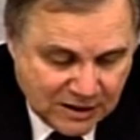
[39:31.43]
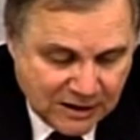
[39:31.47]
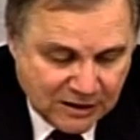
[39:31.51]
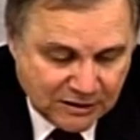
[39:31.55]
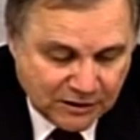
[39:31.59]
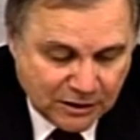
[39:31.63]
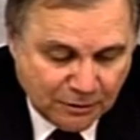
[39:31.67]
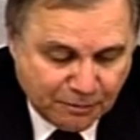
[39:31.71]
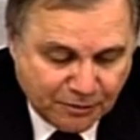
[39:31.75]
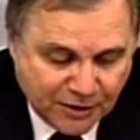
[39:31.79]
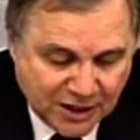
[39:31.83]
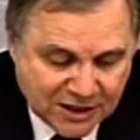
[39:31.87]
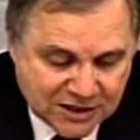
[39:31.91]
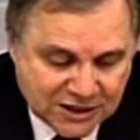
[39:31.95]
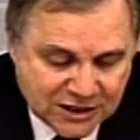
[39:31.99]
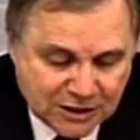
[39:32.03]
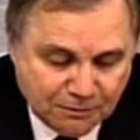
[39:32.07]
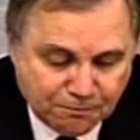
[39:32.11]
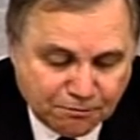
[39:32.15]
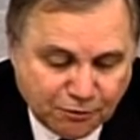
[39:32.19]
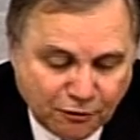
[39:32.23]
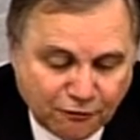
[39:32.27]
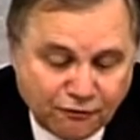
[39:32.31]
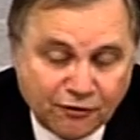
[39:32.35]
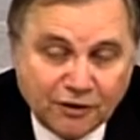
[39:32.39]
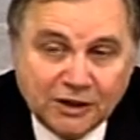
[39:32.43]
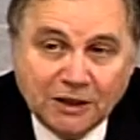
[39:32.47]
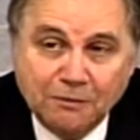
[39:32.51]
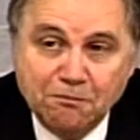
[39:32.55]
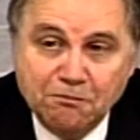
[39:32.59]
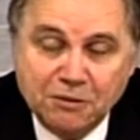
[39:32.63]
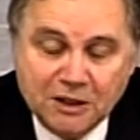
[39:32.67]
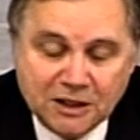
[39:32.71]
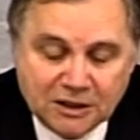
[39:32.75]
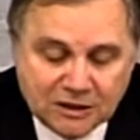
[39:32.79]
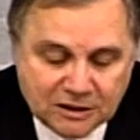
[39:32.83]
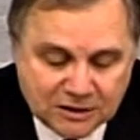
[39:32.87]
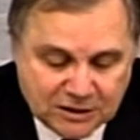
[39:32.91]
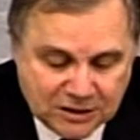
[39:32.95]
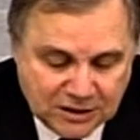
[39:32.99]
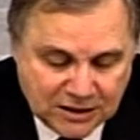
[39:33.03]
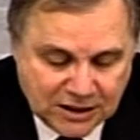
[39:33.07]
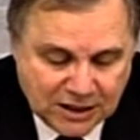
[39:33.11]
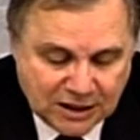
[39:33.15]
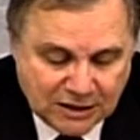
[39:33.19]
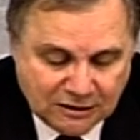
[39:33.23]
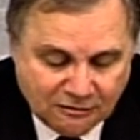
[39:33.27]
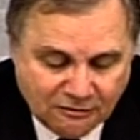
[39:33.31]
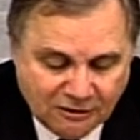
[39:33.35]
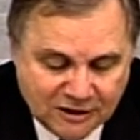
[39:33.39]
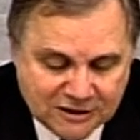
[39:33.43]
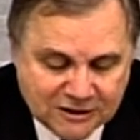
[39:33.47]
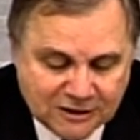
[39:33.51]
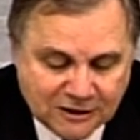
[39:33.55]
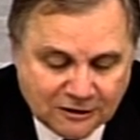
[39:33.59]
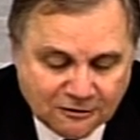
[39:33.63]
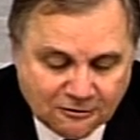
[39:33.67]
depressing profitability and raising